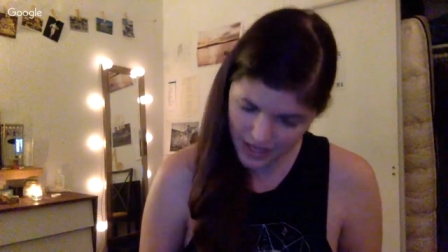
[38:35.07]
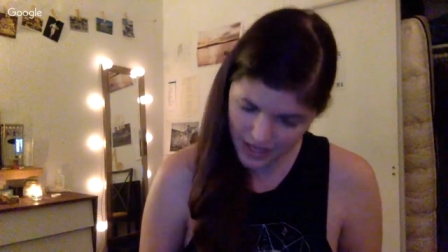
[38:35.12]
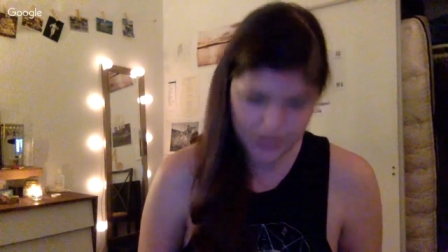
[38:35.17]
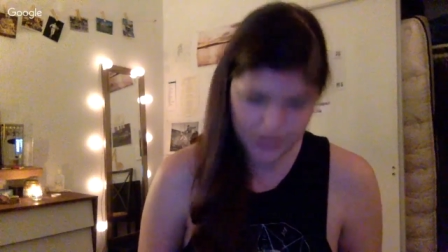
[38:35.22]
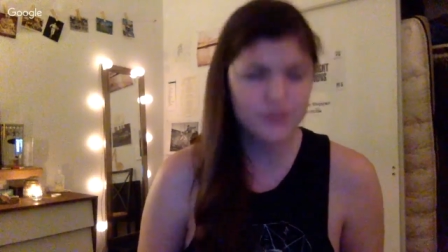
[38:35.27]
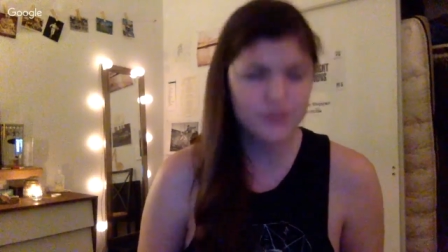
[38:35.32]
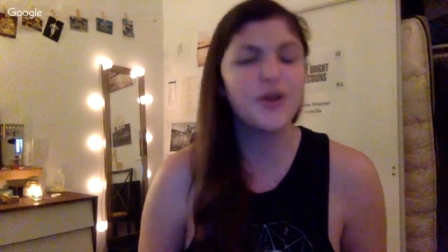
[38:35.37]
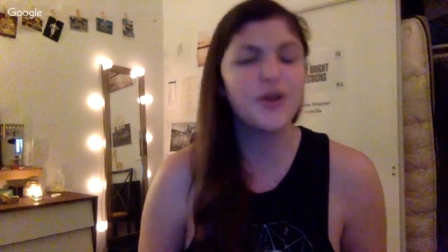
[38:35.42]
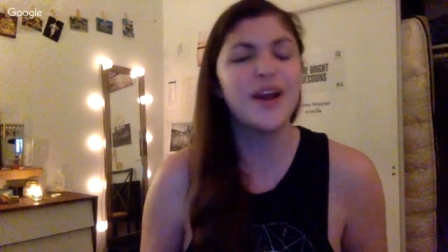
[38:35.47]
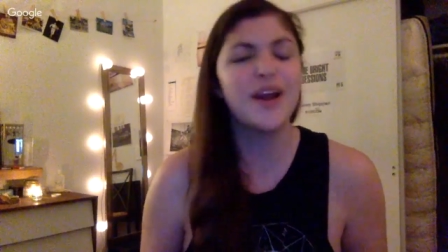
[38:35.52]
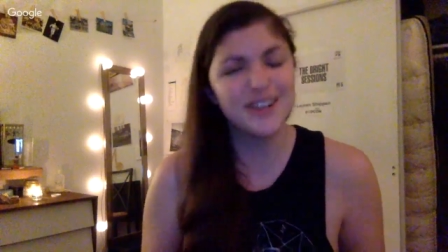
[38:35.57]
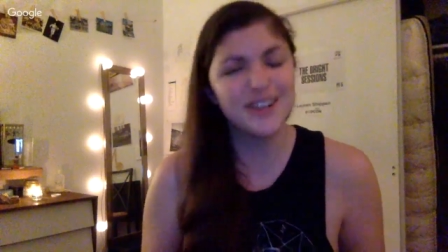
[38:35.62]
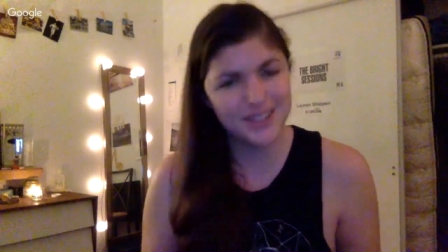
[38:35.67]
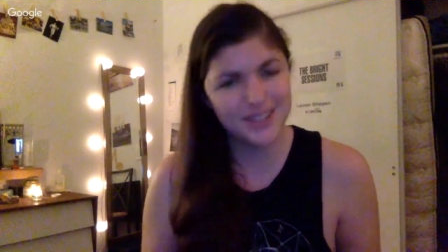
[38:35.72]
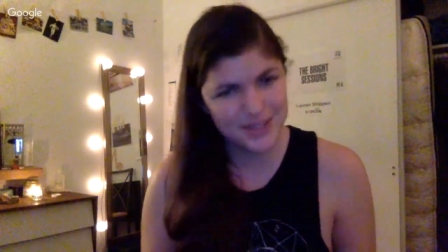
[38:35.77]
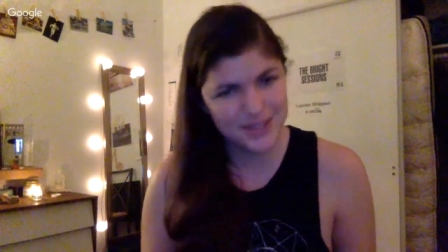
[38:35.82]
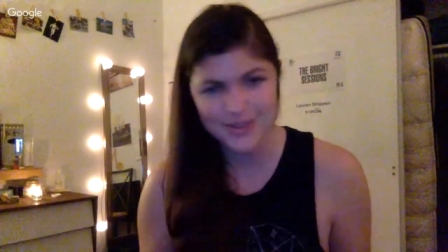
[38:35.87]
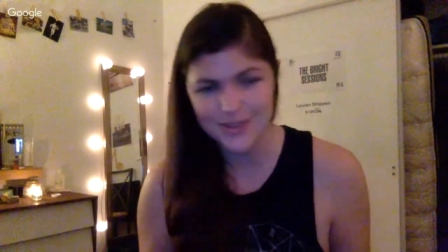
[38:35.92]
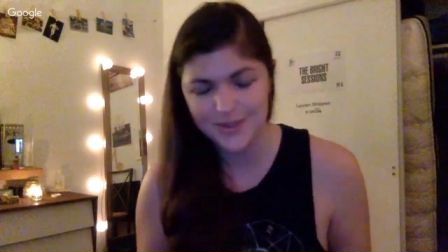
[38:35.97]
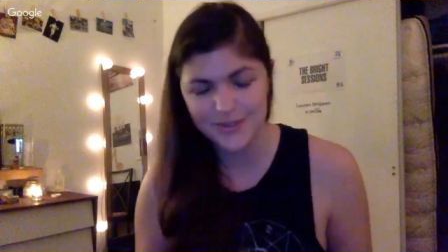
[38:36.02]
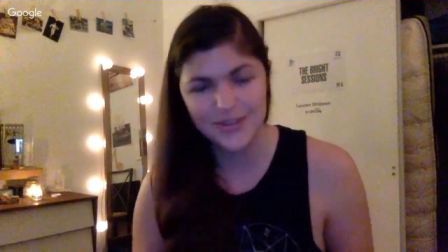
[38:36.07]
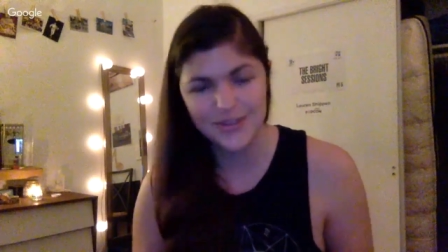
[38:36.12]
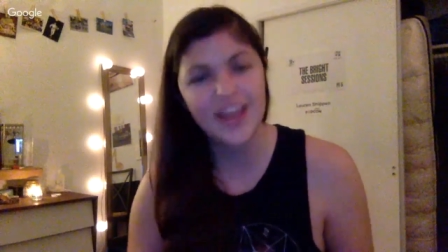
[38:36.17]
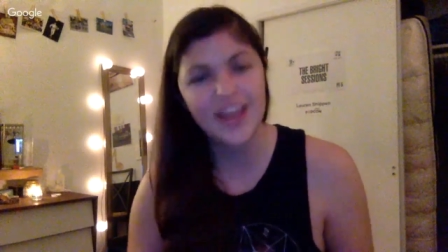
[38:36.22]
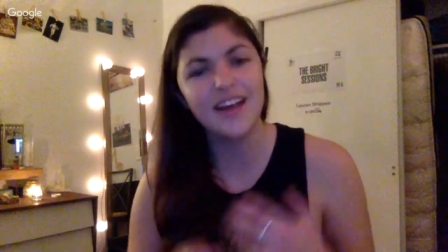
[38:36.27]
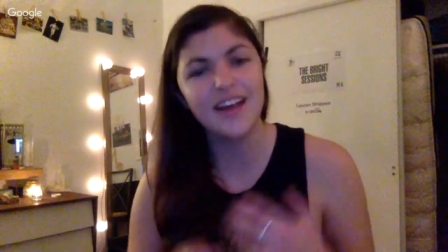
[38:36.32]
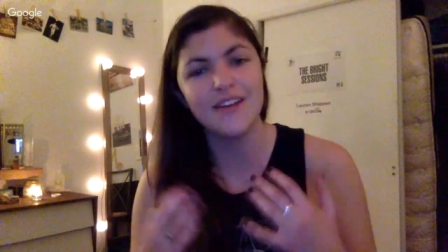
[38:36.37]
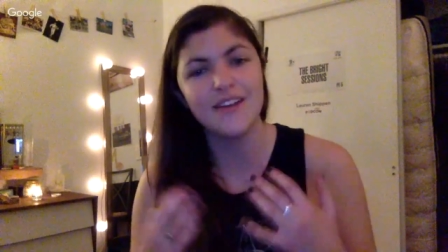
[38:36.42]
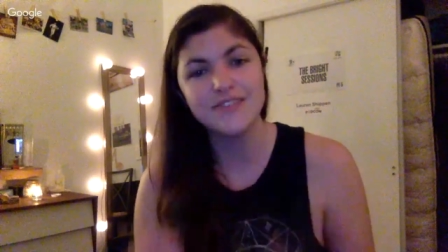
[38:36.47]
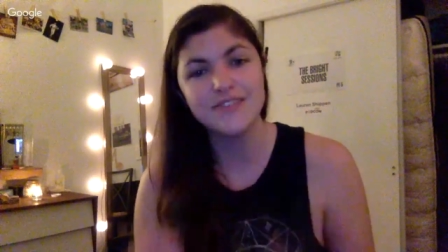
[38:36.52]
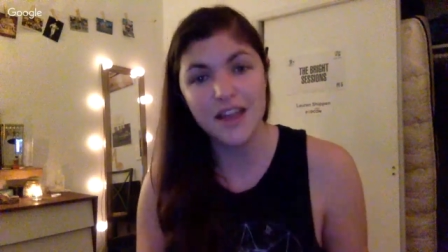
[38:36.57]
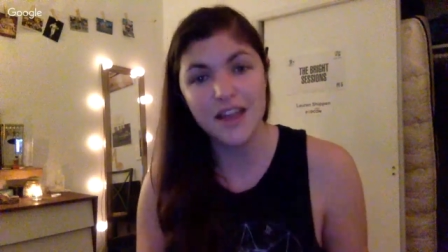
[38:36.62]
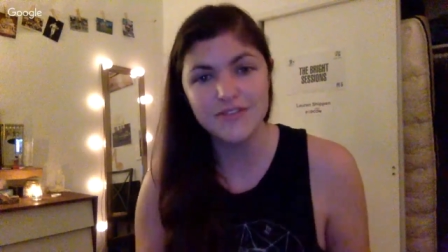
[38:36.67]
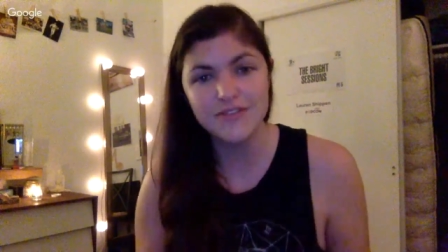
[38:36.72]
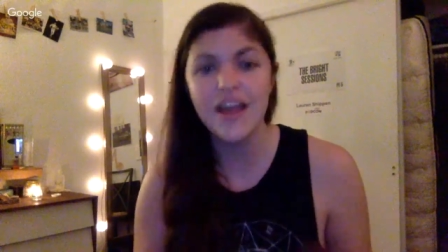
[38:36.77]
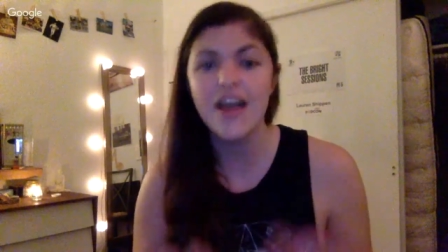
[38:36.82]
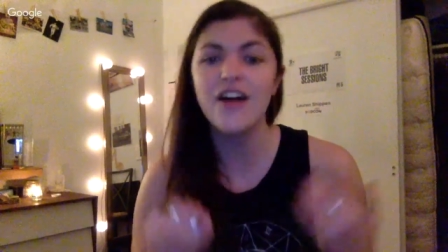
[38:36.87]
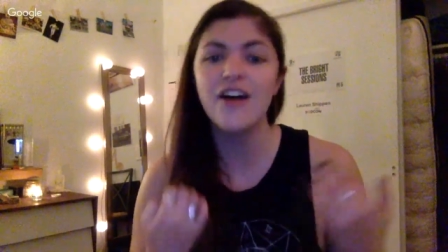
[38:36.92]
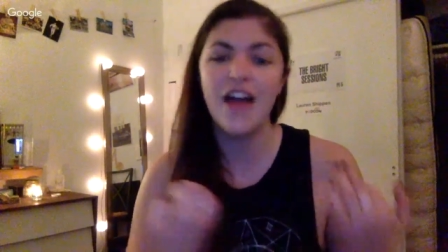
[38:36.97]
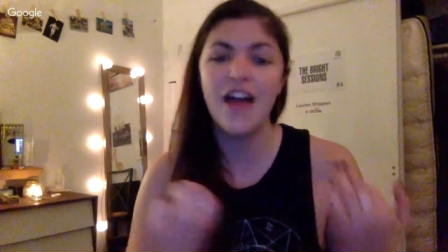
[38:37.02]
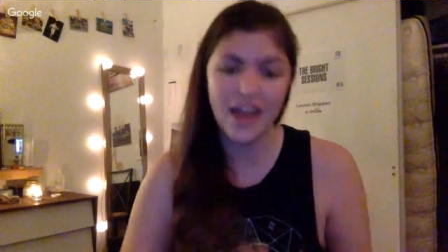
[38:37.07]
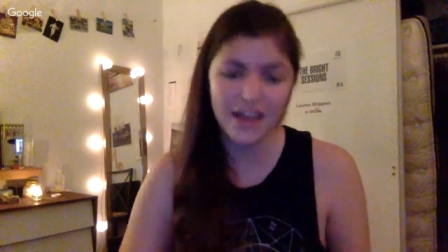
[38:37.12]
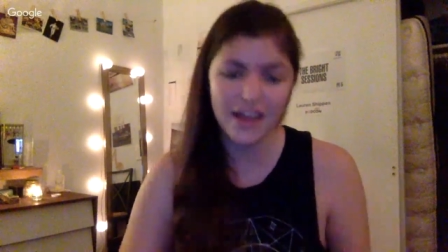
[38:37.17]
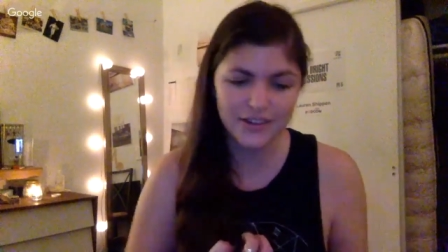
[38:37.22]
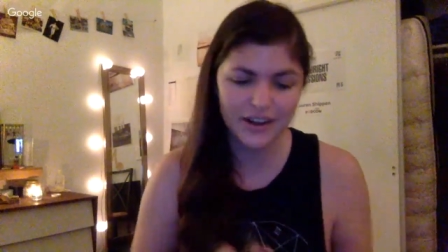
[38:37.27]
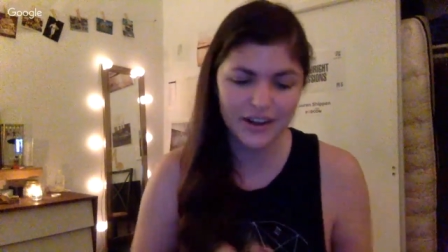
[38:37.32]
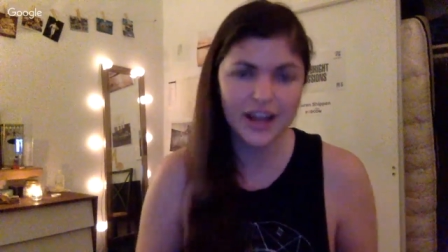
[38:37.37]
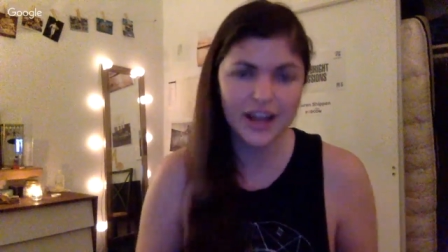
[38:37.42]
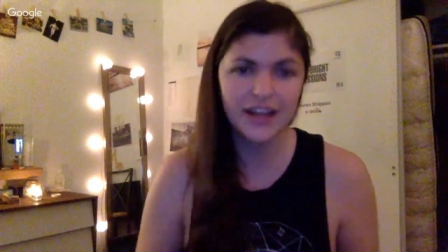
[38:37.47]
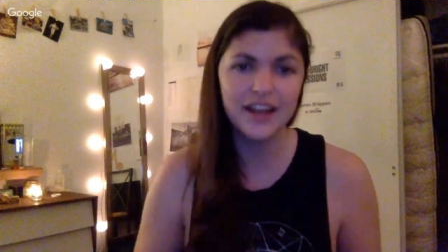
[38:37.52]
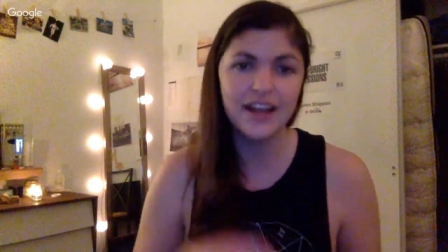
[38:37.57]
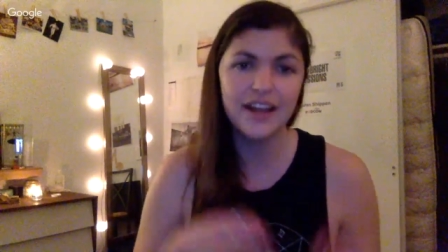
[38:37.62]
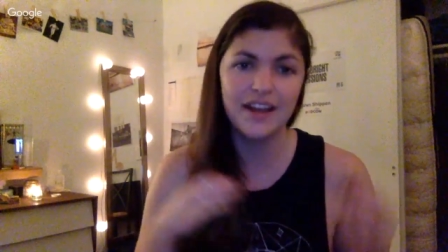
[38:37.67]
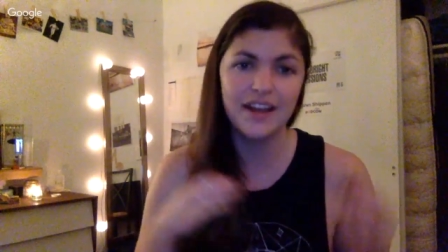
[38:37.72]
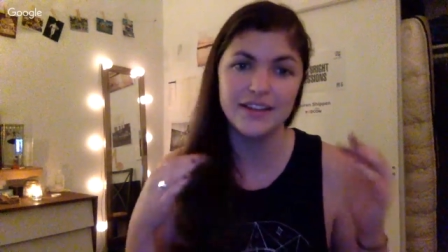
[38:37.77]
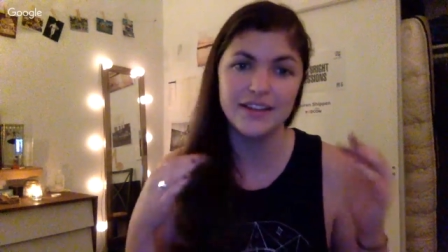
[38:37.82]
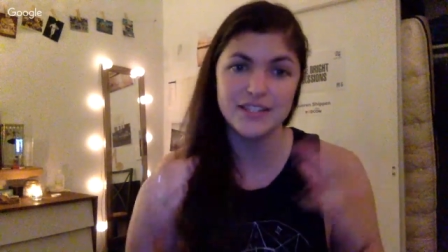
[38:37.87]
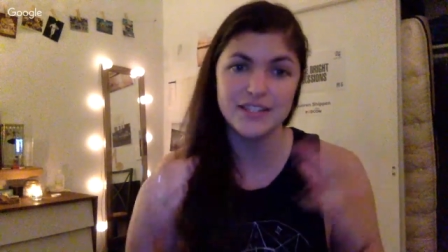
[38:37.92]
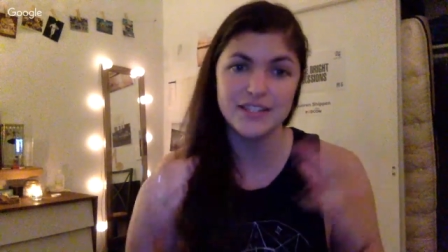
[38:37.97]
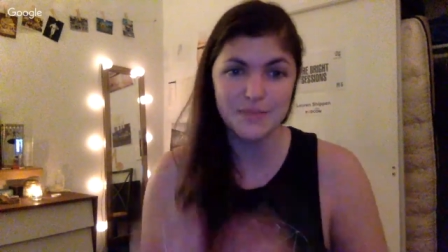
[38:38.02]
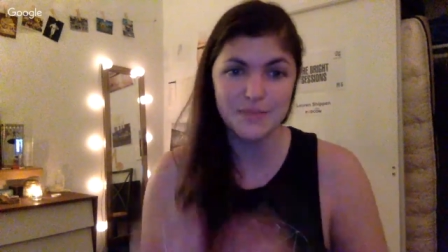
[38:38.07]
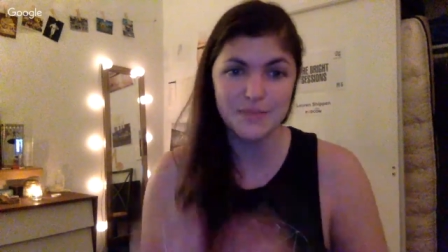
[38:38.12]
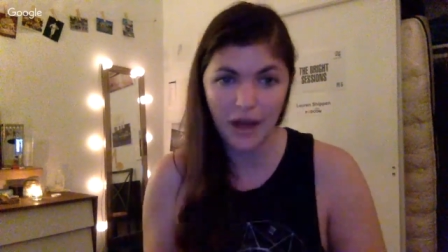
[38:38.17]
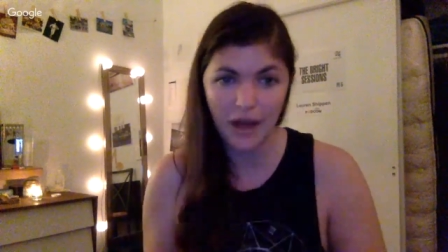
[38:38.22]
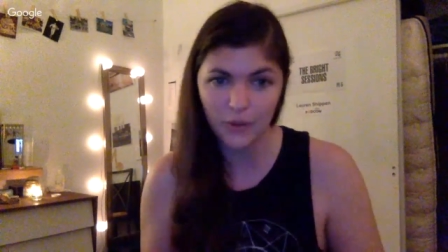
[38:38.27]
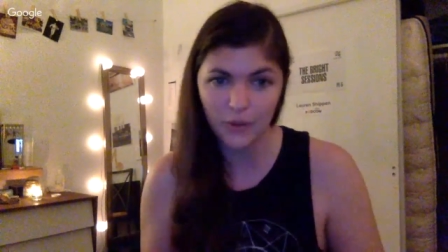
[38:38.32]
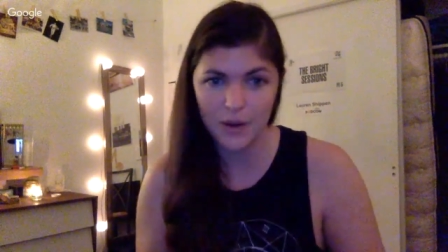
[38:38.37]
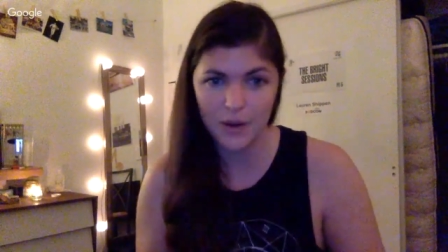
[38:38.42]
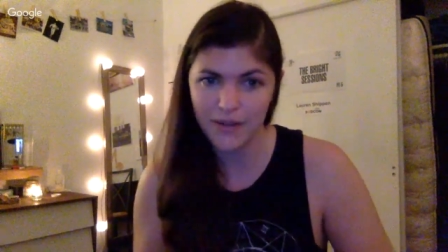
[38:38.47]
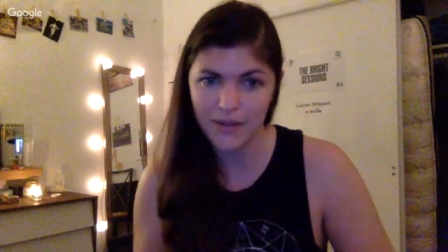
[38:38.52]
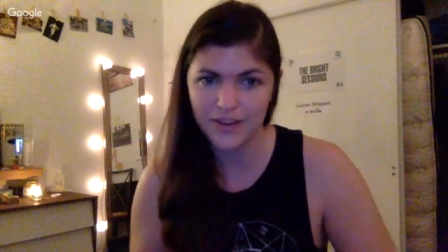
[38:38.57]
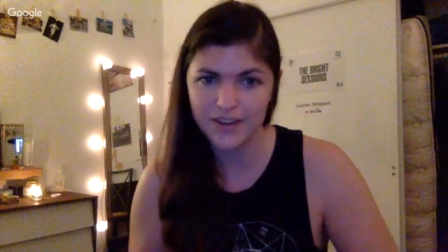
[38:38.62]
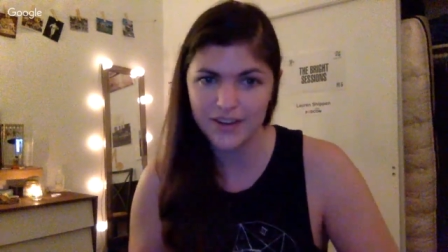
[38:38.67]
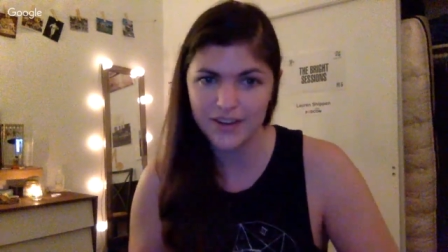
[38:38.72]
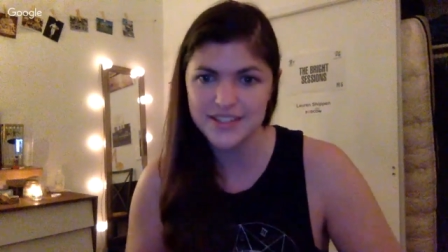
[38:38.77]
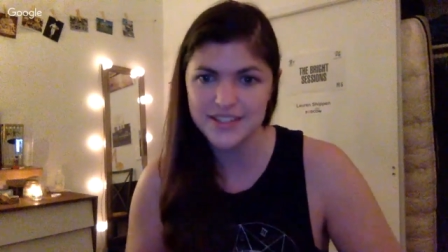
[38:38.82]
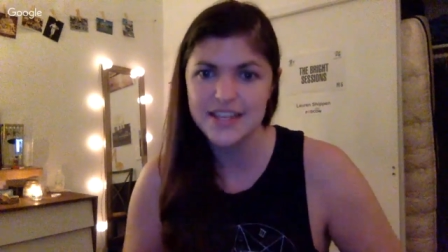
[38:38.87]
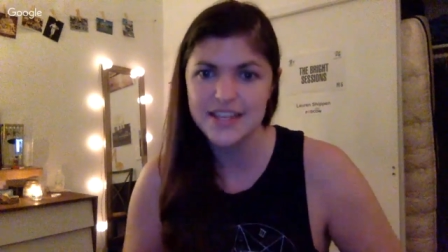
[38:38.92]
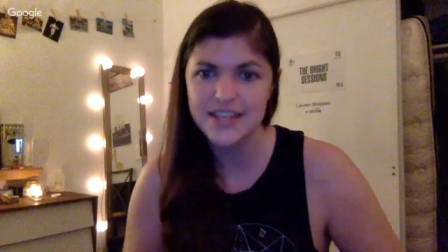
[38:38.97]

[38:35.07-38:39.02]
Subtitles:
Craner and Joseph Fink of Night Vale, Hank Green, and the McElroy brothers.